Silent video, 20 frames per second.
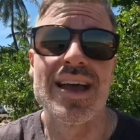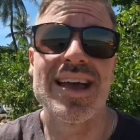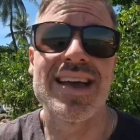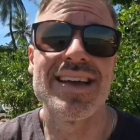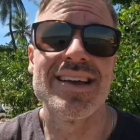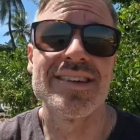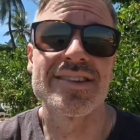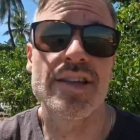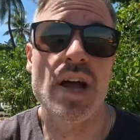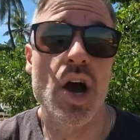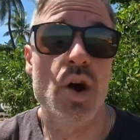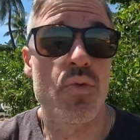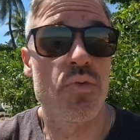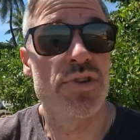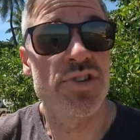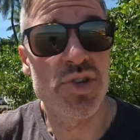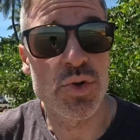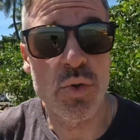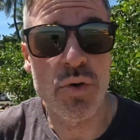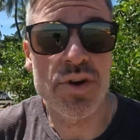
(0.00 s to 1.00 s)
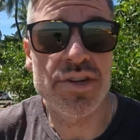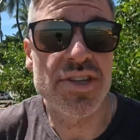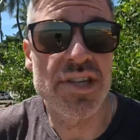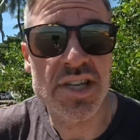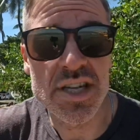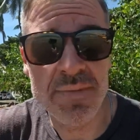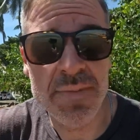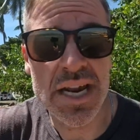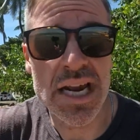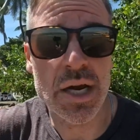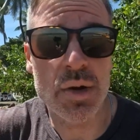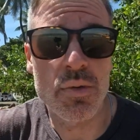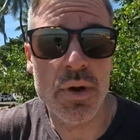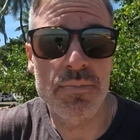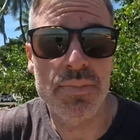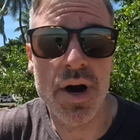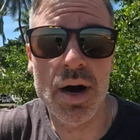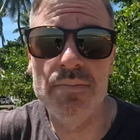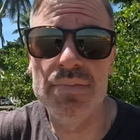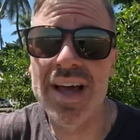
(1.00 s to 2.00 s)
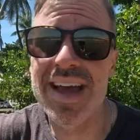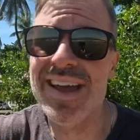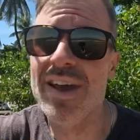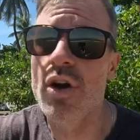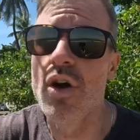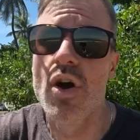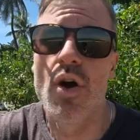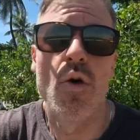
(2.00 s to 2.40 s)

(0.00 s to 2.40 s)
is a resort in Dominican Republic